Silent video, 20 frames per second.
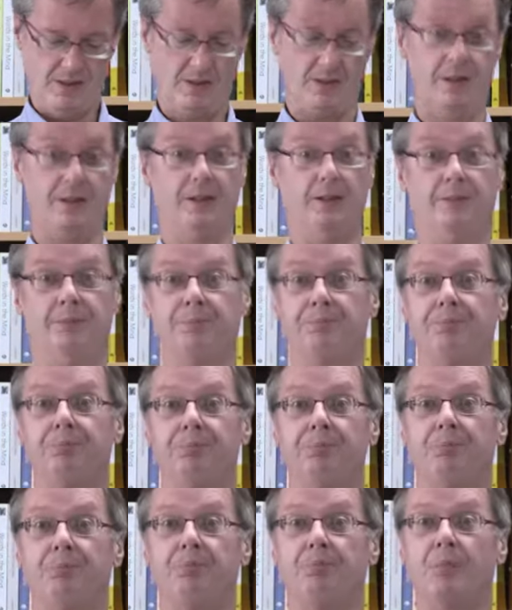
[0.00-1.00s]

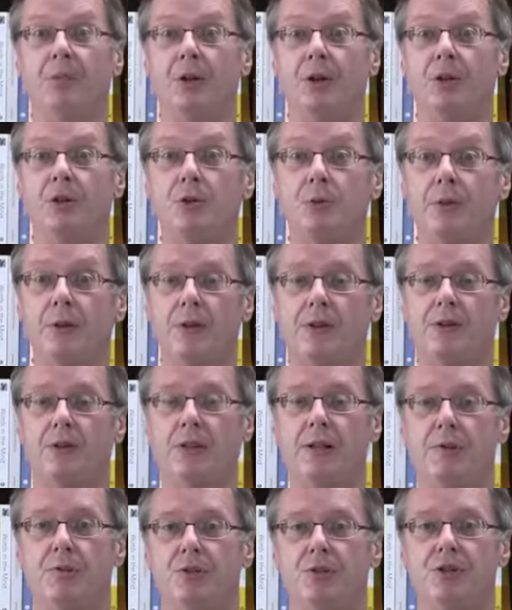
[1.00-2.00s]
Are you doing other
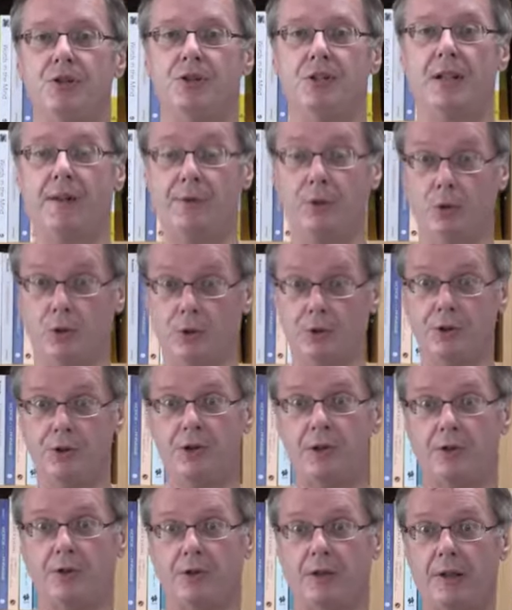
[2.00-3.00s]
languages? Have you learned
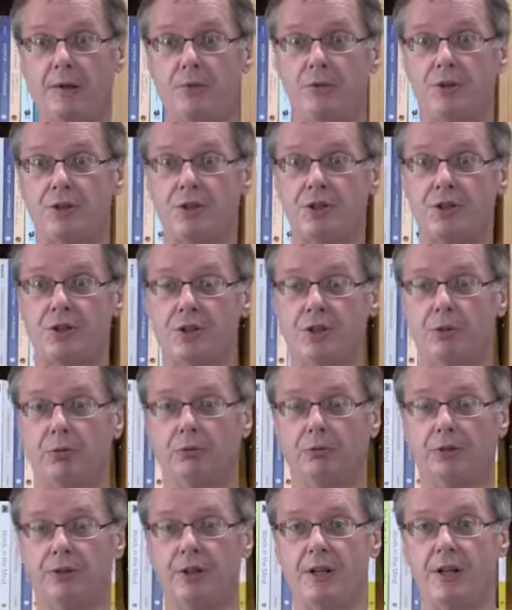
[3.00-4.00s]
other languages? Are you
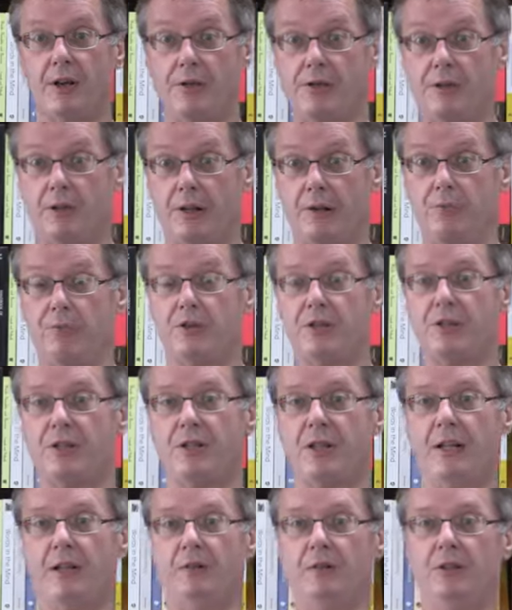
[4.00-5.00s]
learning other languages
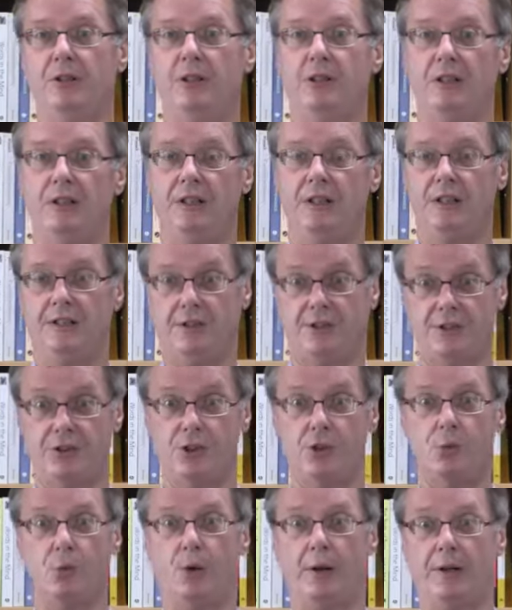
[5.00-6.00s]
now? And
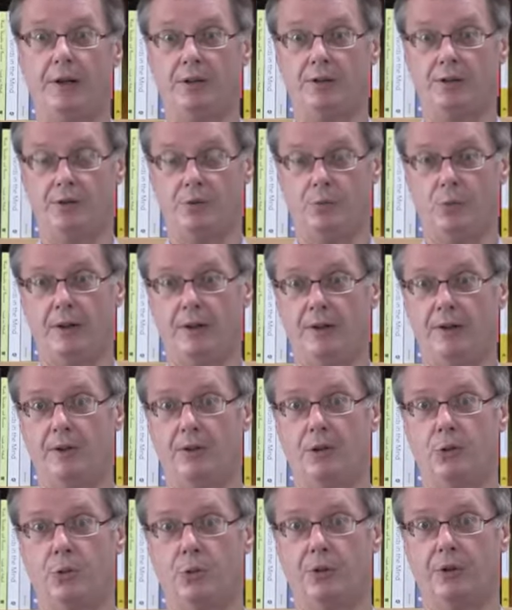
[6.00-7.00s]
also, why are
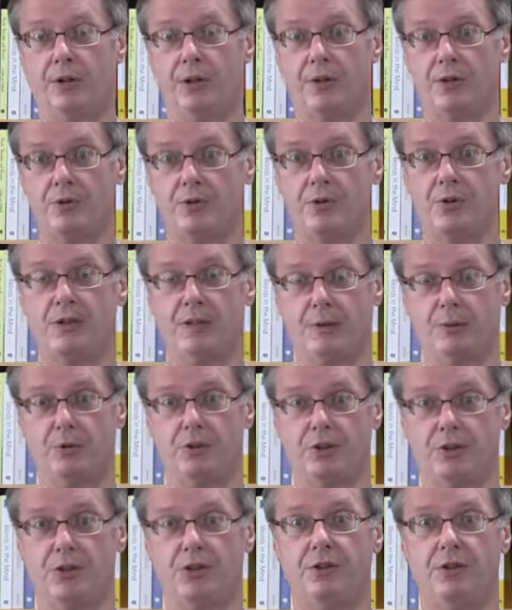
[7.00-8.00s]
you learning those
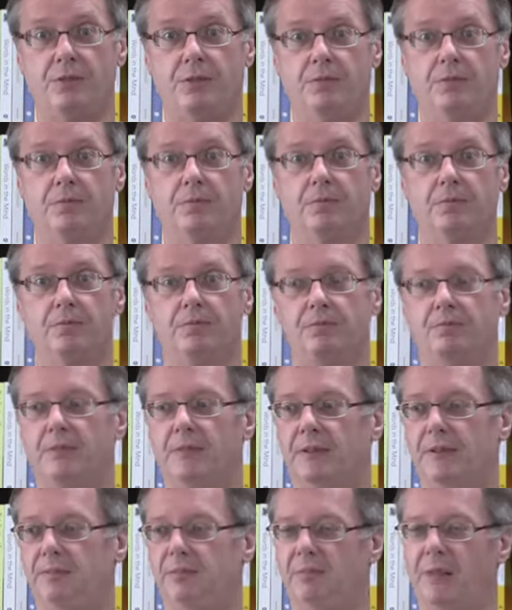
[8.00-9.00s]
languages too?
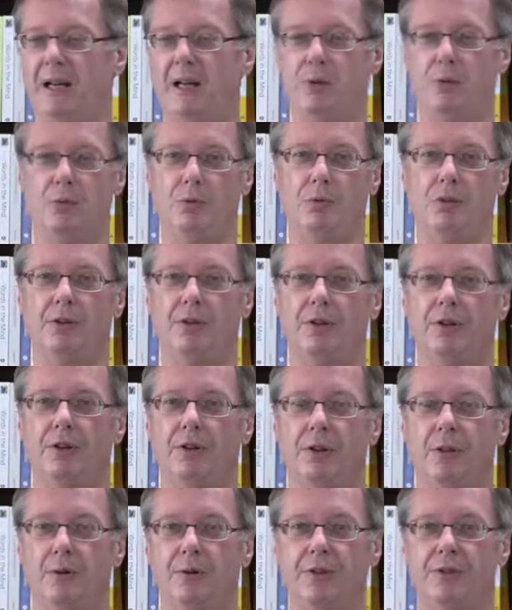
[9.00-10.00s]
And how good are
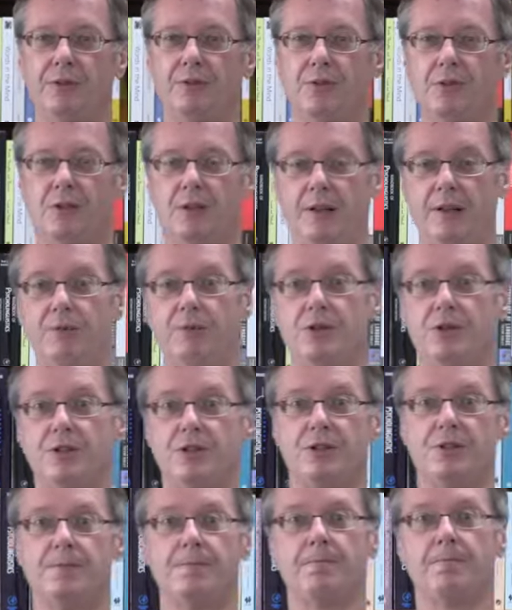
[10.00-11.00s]
you at those
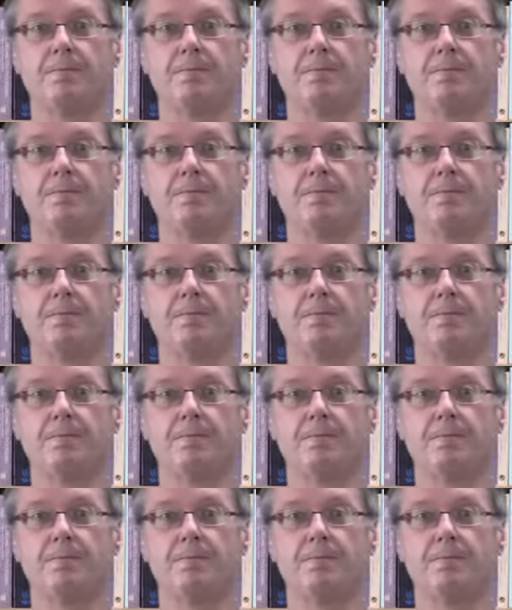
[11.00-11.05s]
languages?